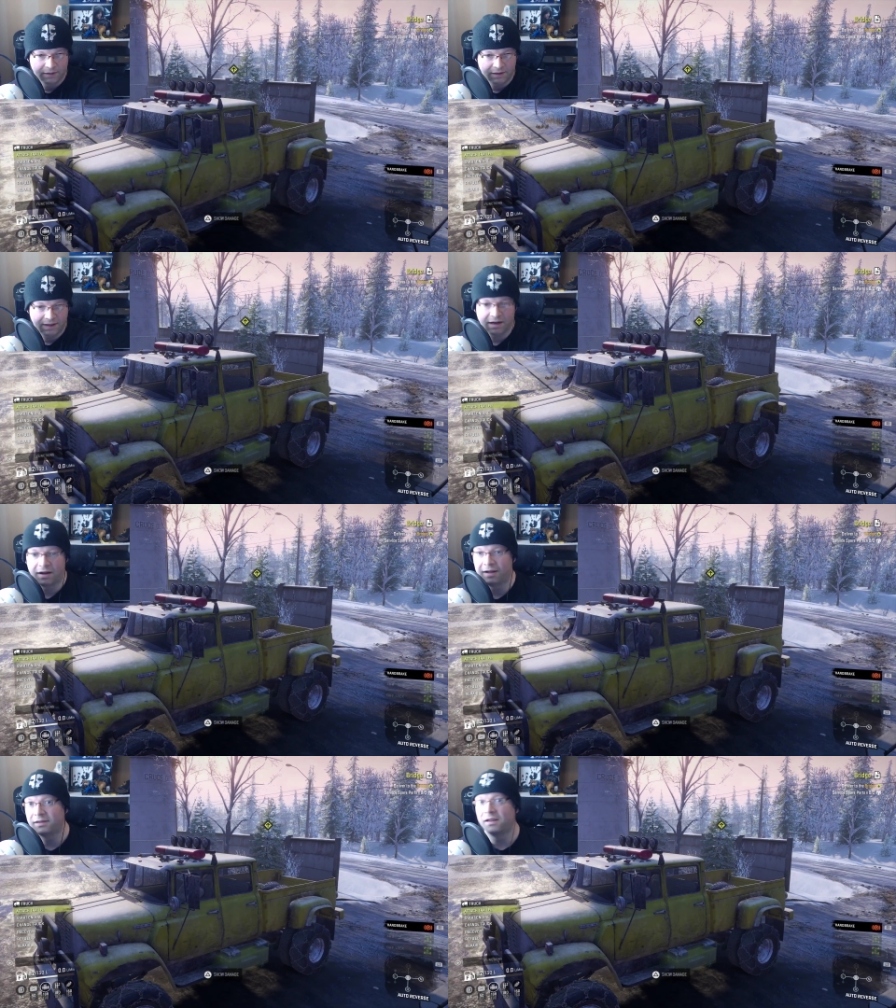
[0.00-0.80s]
He
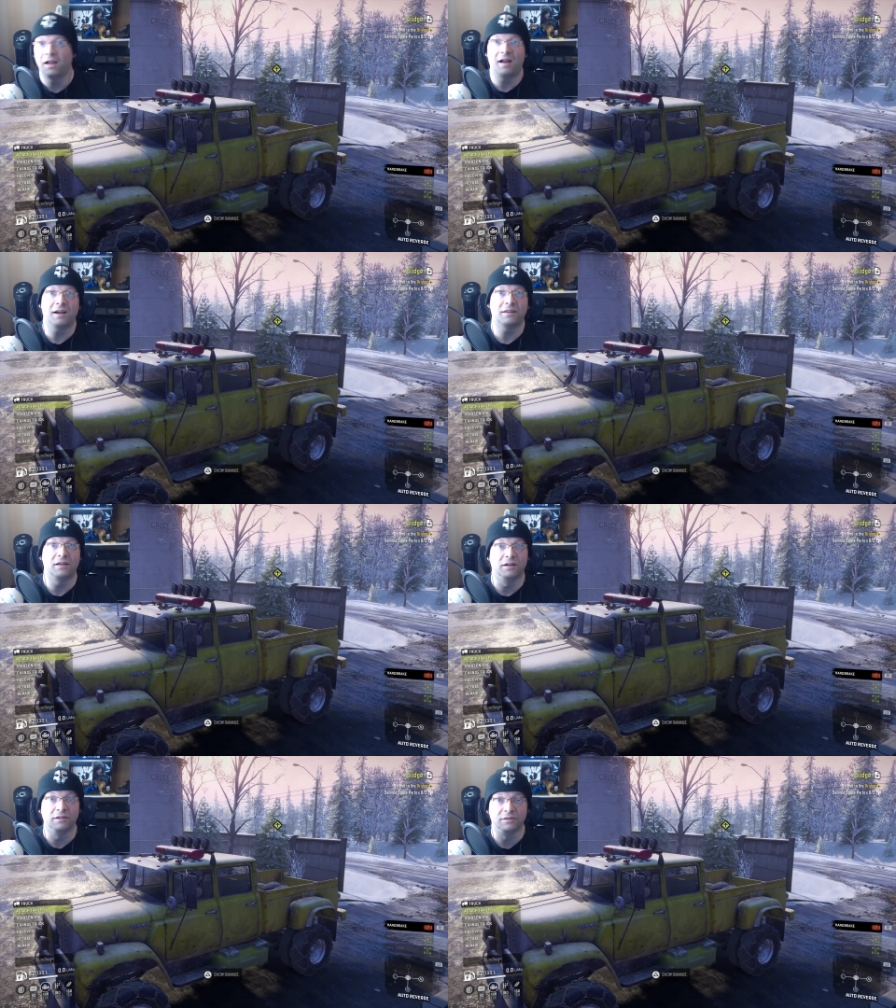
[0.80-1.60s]
got knocked
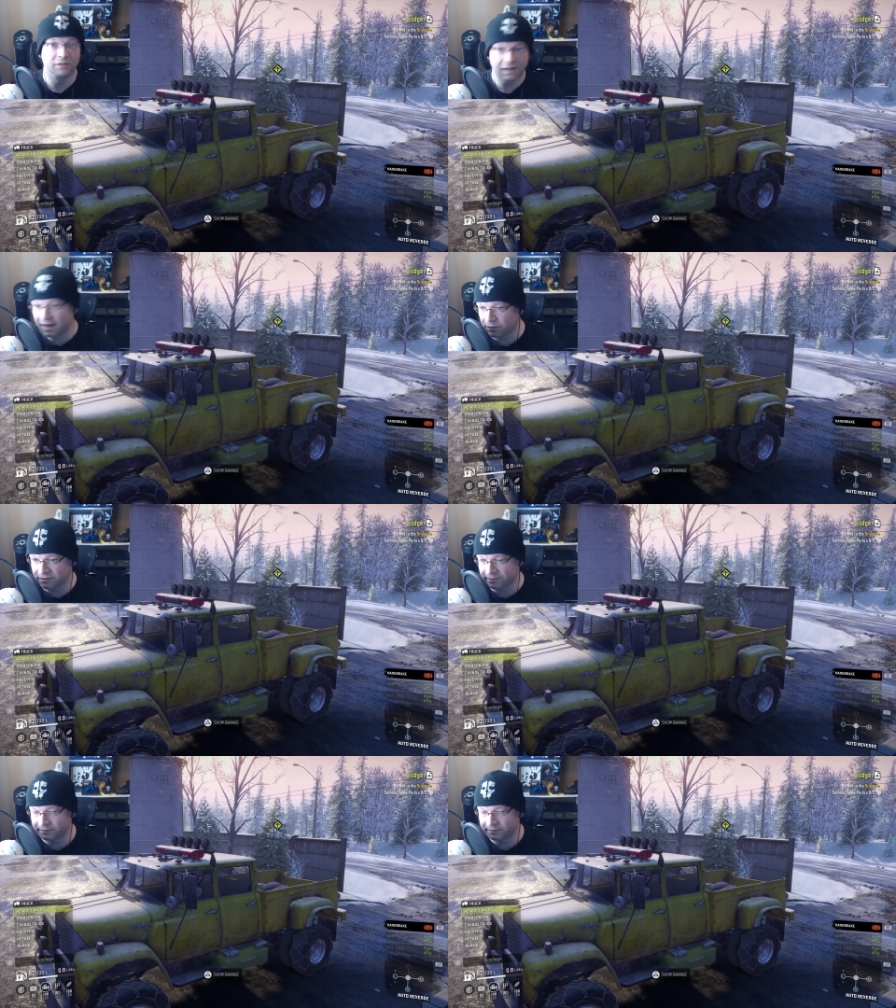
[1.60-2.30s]
the fuck out.